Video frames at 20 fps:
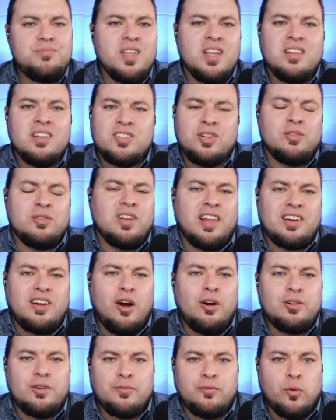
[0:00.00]
It's only like
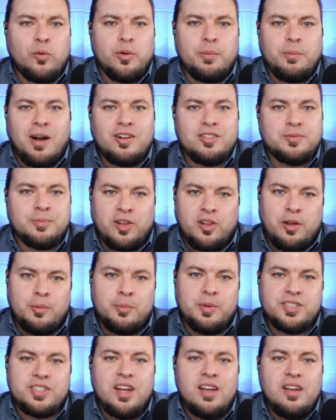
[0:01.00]
140 miles from
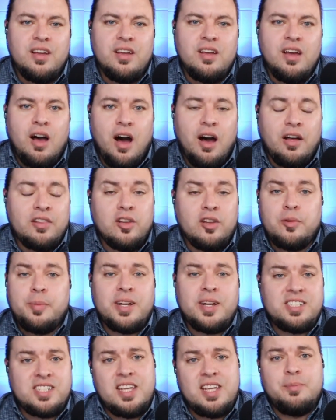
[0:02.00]
Columbus. Uh, they're the
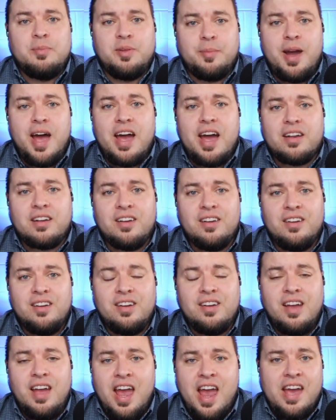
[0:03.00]
best team in the MAC.
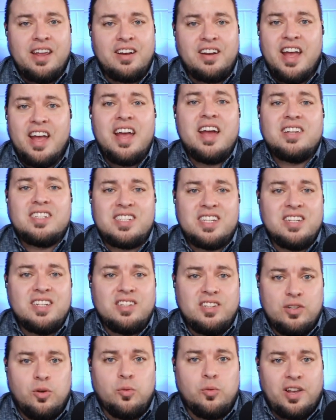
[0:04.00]
And an AAC
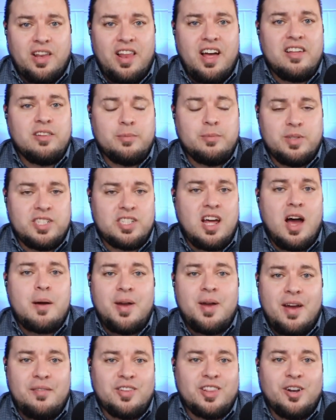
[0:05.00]
deal would allow them to stop
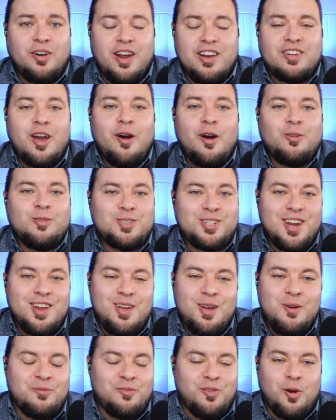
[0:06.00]
having their head coach
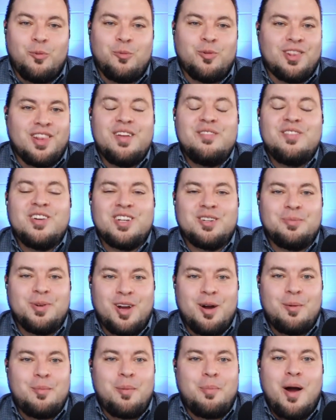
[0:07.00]
flirt with leaving to
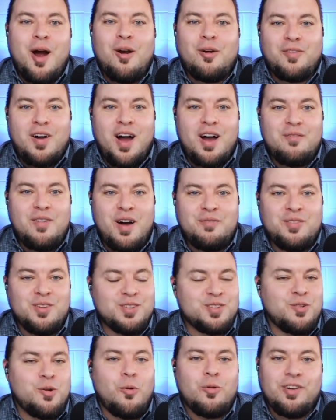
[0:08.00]
become a Power Five
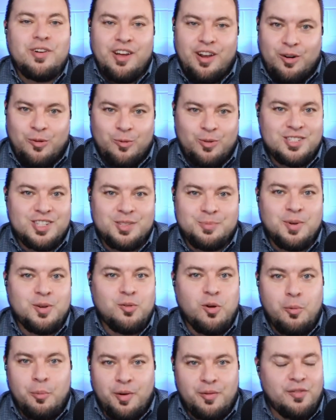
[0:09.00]
offensive coordinator, which has been
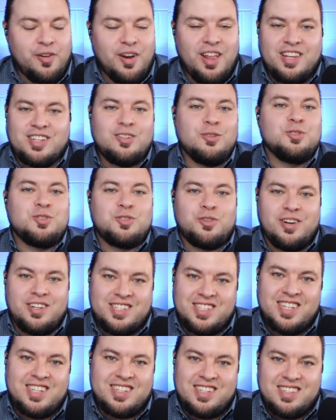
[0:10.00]
rumored for like two straight
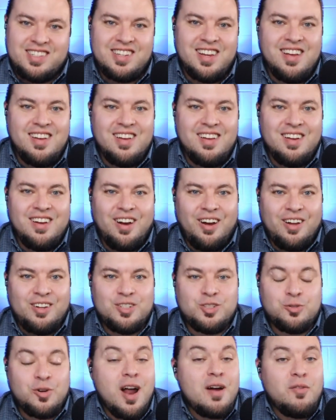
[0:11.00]
seasons. Uh,
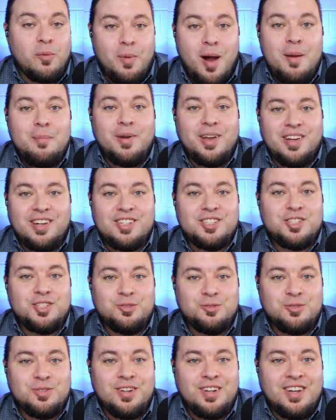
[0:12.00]
travel might be an
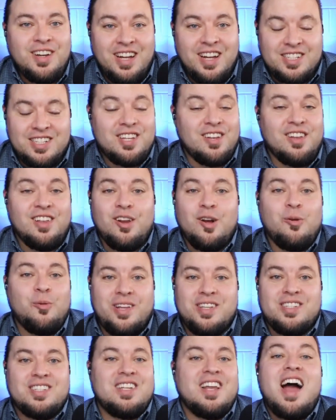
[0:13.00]
issue, as Toledo
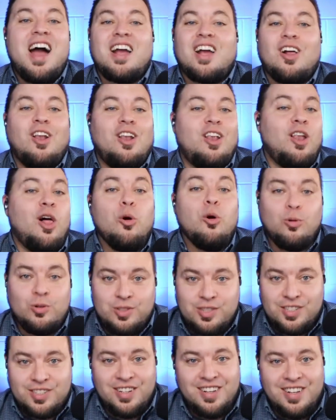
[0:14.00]
is not
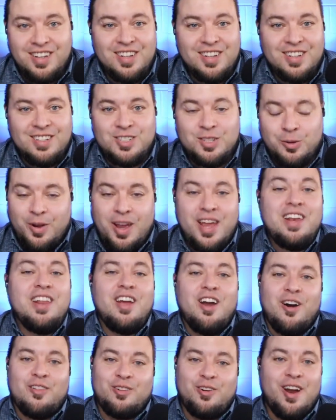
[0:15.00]
close to
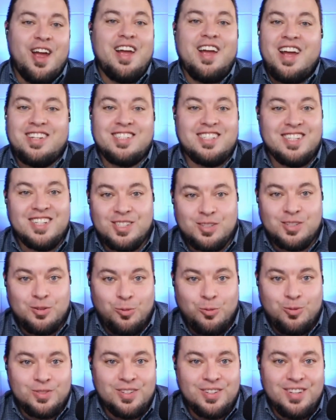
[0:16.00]
any other AAC
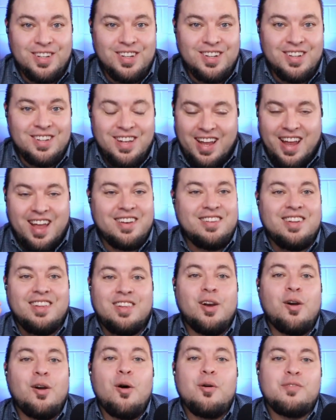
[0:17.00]
schools. Like
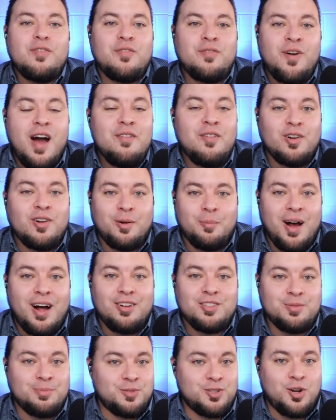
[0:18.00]
they're over 500
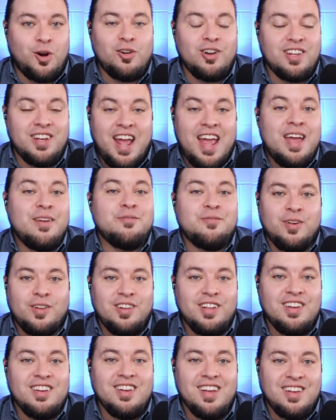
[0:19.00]
miles from Charlotte and
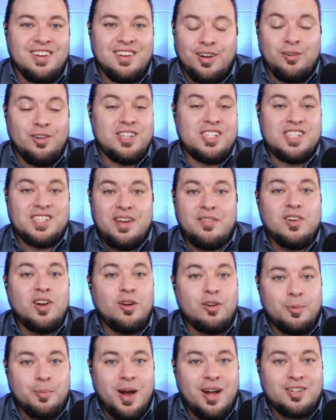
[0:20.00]
Philly, nearly
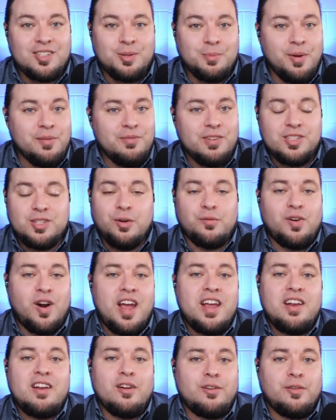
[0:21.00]
700 miles to Memphis, over
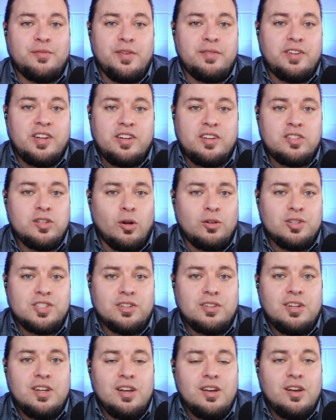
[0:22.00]
850 to
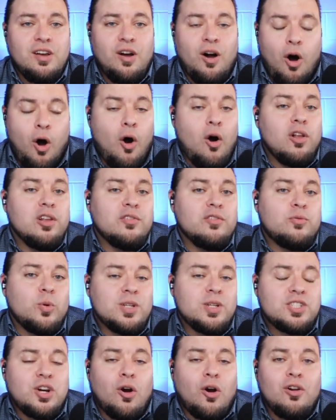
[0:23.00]
Tulsa, all of
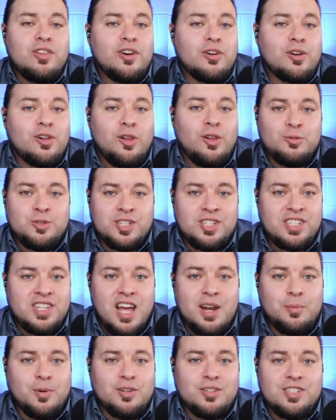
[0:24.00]
which are their closest
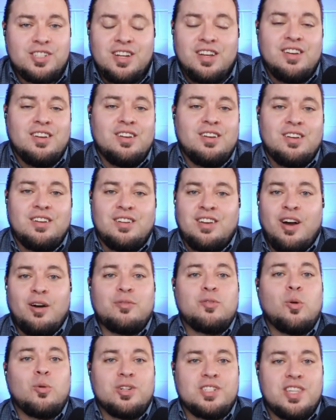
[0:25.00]
neighbors. Now,
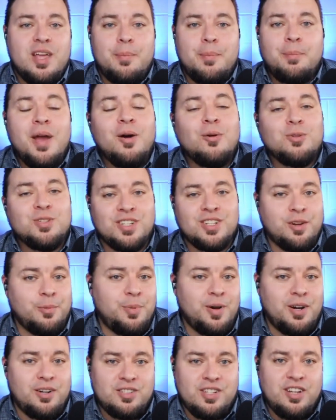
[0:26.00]
of course, that pales in
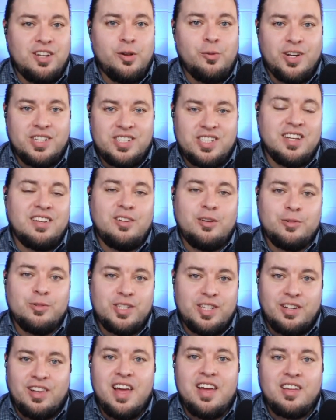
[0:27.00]
comparison to USC and
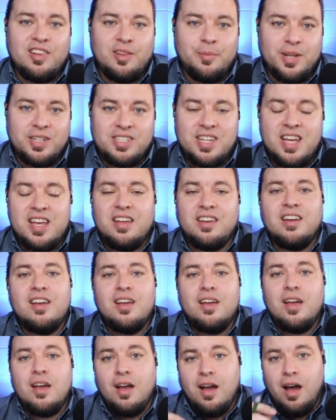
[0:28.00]
UCLA in the Big Ten.
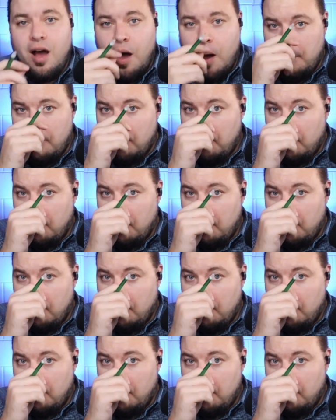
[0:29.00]
Uh,